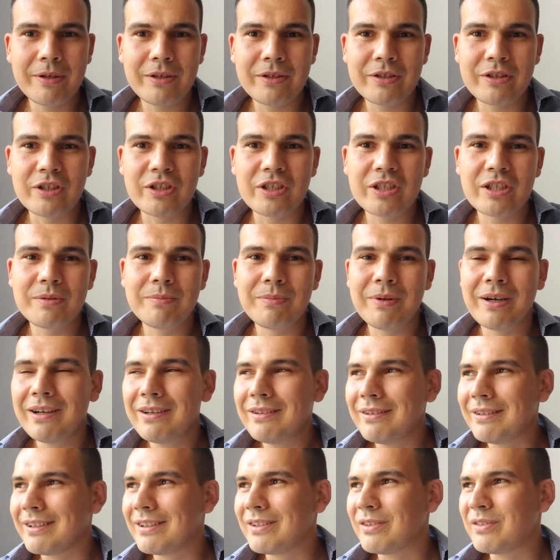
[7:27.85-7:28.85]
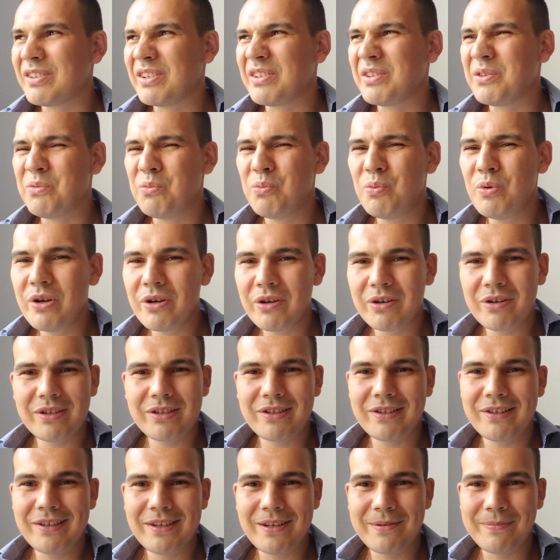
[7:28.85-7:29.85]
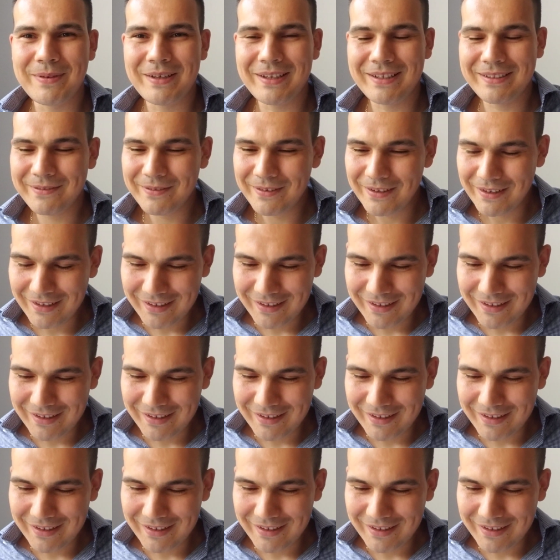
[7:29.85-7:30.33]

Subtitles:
and she's smiling. It was like the weirdest thing, man.